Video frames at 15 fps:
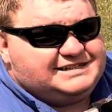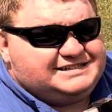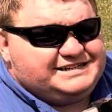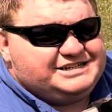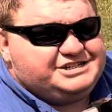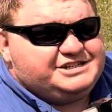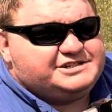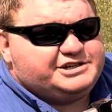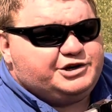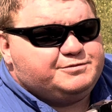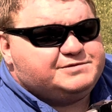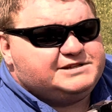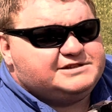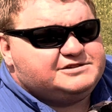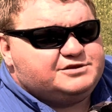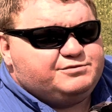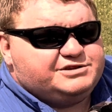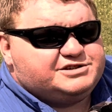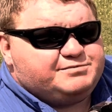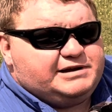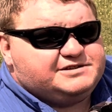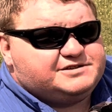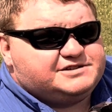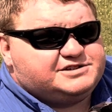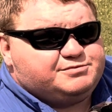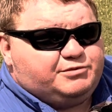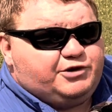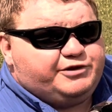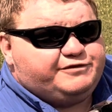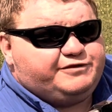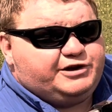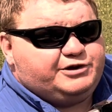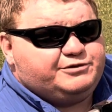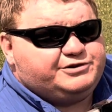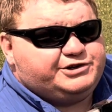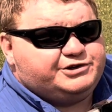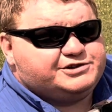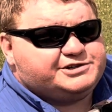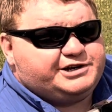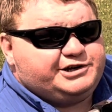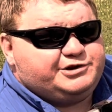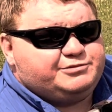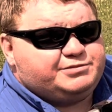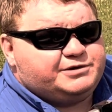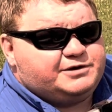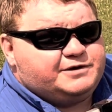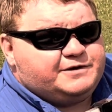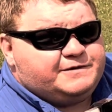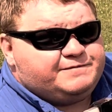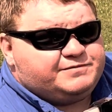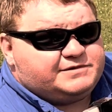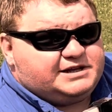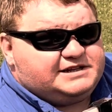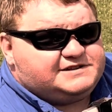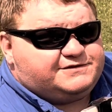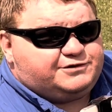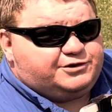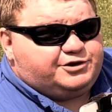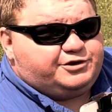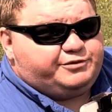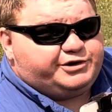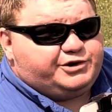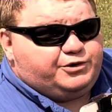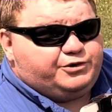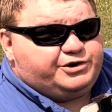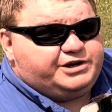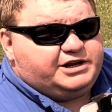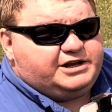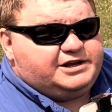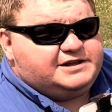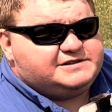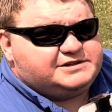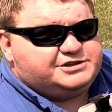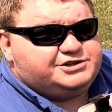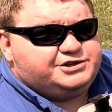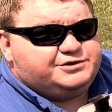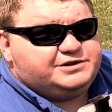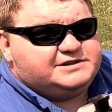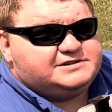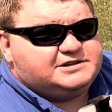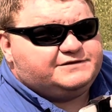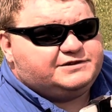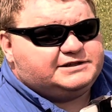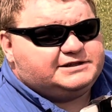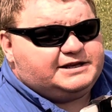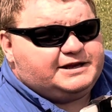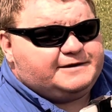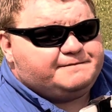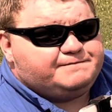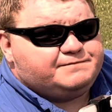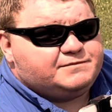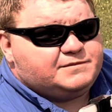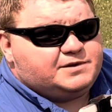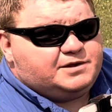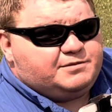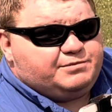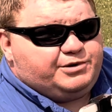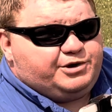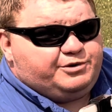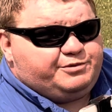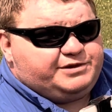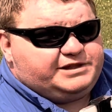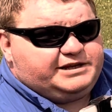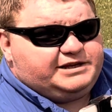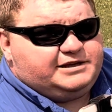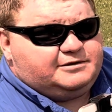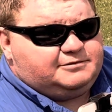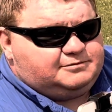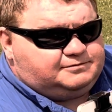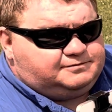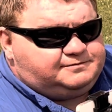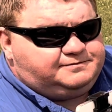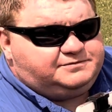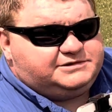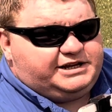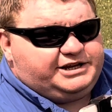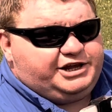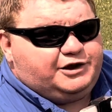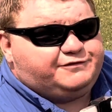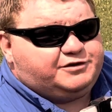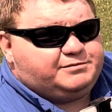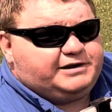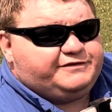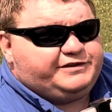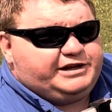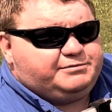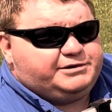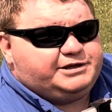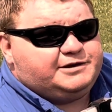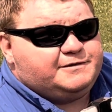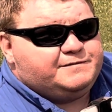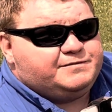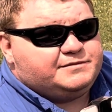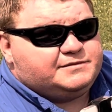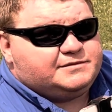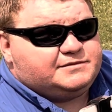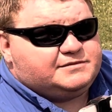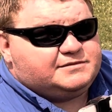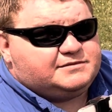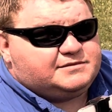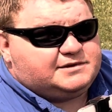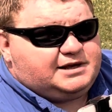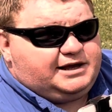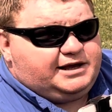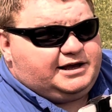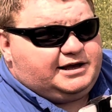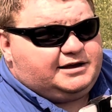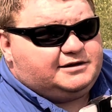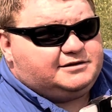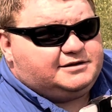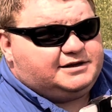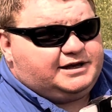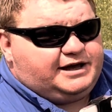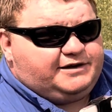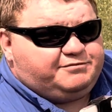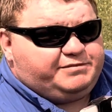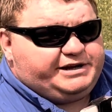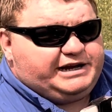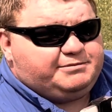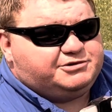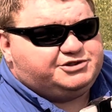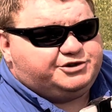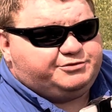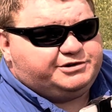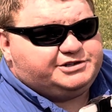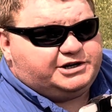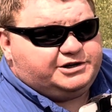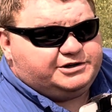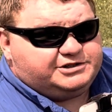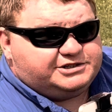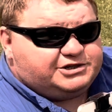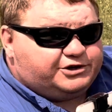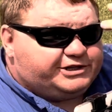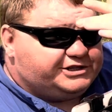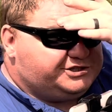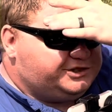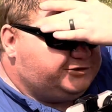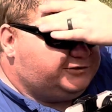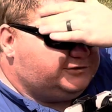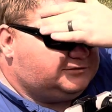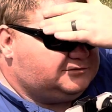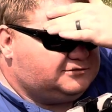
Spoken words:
DigiScope system, which mounts a smartphone to your scope. It's for recording hunts and shooting and stuff like that. But with it and help from my family, I've been able to return to target shooting.